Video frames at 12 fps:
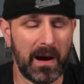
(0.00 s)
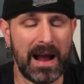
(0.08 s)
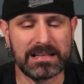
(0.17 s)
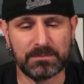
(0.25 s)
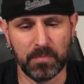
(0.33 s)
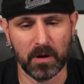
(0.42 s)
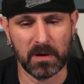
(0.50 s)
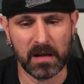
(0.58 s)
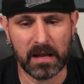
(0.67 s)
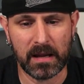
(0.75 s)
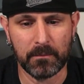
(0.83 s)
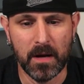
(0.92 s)

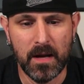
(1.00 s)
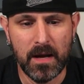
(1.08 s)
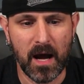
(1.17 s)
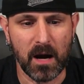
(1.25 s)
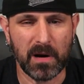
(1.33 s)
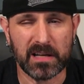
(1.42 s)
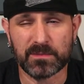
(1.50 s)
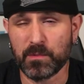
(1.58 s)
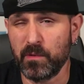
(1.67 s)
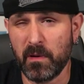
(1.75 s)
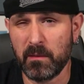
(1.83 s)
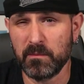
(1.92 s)
Birmingham. Brass
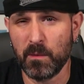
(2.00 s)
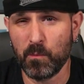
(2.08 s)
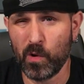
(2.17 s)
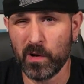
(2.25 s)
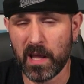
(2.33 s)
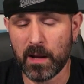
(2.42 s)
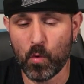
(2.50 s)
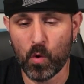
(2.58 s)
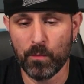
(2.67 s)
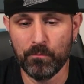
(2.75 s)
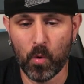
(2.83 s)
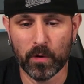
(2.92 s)
Birmingham, #1 game on
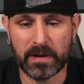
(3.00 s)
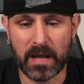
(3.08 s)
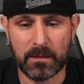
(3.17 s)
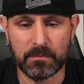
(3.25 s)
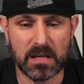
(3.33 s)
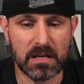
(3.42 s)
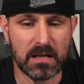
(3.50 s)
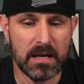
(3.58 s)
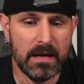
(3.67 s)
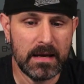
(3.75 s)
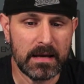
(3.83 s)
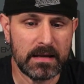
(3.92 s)
Board Game Geek.
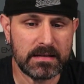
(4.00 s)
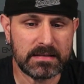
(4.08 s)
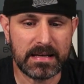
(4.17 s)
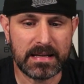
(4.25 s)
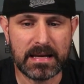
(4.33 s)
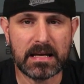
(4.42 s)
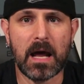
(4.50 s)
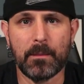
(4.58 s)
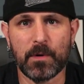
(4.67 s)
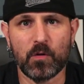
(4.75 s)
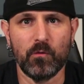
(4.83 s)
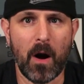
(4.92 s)
It is an economic
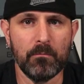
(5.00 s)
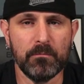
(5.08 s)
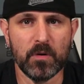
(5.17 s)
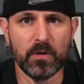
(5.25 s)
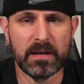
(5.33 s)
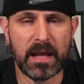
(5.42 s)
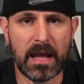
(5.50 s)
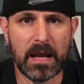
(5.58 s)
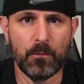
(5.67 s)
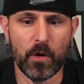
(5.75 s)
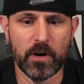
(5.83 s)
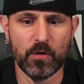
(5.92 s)
route building game
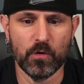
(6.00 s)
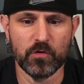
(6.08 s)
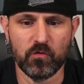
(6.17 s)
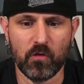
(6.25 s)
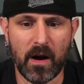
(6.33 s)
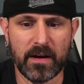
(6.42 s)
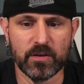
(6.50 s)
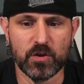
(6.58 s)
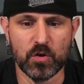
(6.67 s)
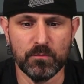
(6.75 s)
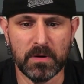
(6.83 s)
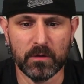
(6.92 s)
where you are trying to
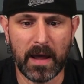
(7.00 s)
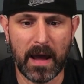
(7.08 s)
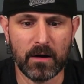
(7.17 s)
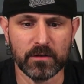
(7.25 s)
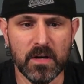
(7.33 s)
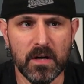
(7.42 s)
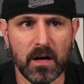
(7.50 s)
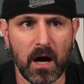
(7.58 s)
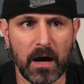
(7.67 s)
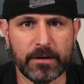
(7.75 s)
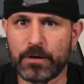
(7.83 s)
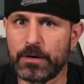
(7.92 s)
build out
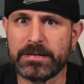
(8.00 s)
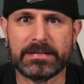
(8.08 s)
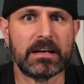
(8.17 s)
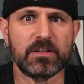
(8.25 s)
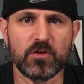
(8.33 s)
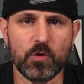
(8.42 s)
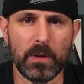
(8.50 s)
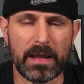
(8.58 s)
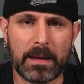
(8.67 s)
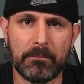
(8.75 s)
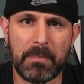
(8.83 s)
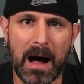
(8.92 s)
your industrial
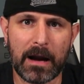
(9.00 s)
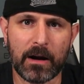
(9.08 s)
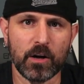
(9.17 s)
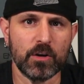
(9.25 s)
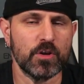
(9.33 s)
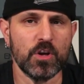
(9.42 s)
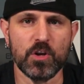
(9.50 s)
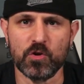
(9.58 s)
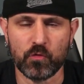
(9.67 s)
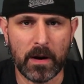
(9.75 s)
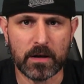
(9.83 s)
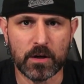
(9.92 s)
empire so you can
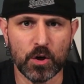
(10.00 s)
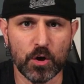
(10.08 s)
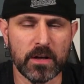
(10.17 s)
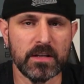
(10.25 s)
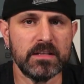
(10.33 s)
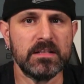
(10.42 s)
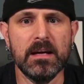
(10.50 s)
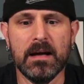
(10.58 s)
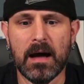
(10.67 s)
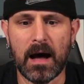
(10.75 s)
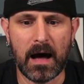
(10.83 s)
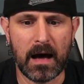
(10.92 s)
trade goods,
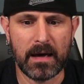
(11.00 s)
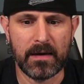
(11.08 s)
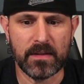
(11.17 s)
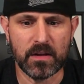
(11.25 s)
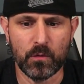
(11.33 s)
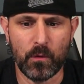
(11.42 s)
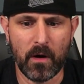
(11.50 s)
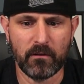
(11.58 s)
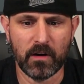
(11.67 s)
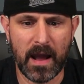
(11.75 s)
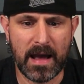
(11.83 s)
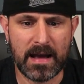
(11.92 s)
and then whoever
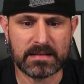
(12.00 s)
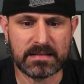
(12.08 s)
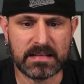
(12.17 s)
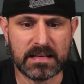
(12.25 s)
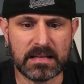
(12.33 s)
has the